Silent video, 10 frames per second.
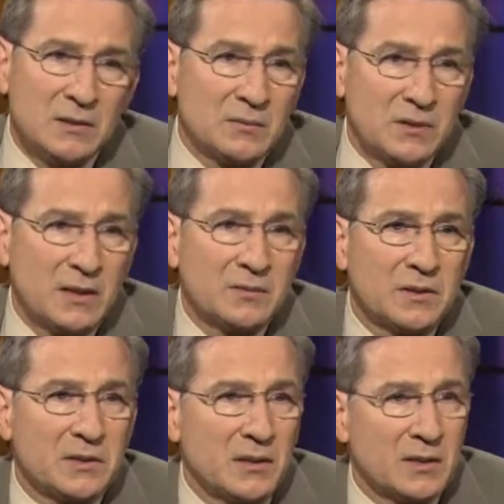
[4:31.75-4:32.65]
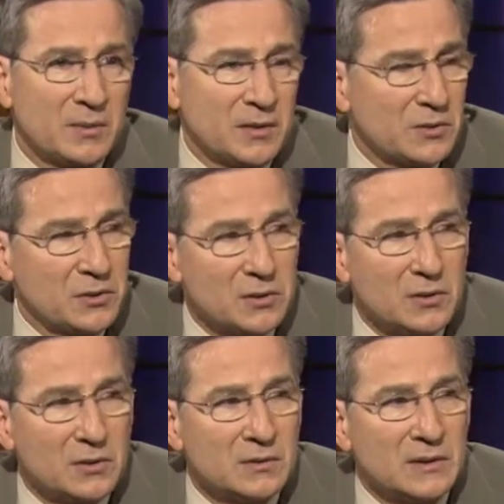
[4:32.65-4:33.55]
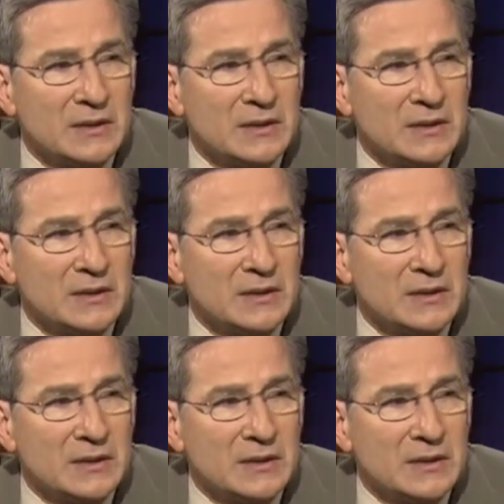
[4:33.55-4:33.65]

we're not really talking about cure,